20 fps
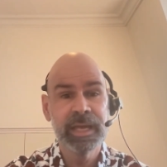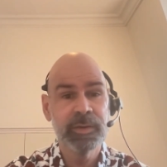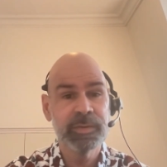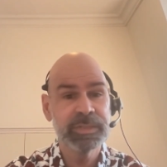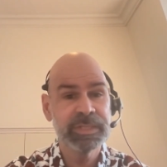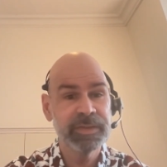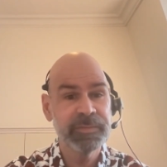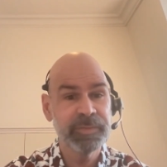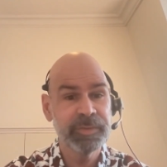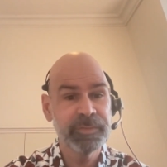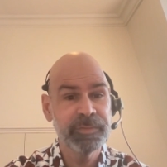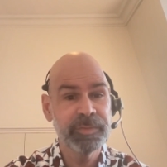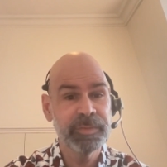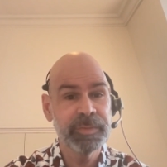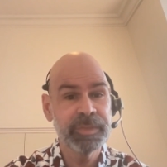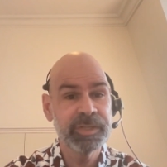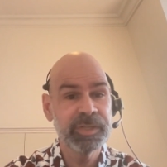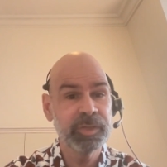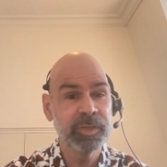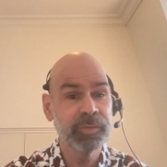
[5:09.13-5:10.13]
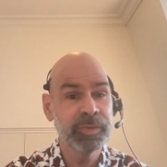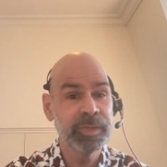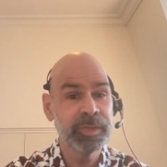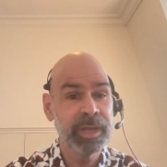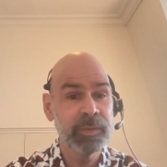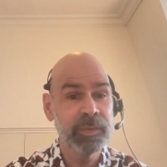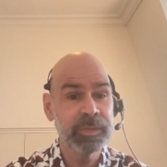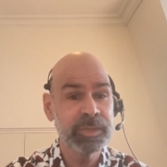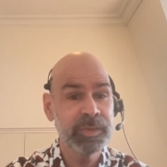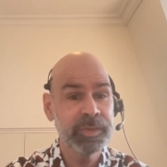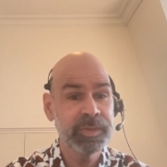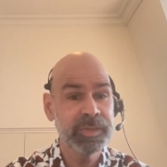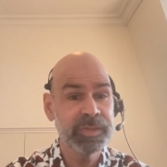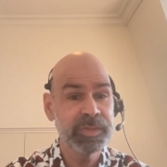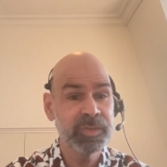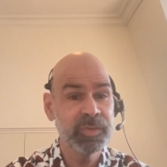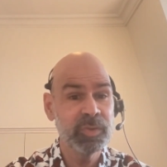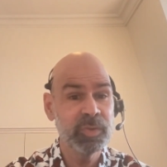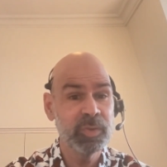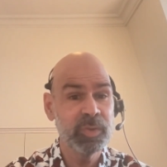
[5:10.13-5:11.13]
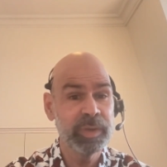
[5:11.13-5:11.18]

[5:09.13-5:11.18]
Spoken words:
I was different from the children that I was going to school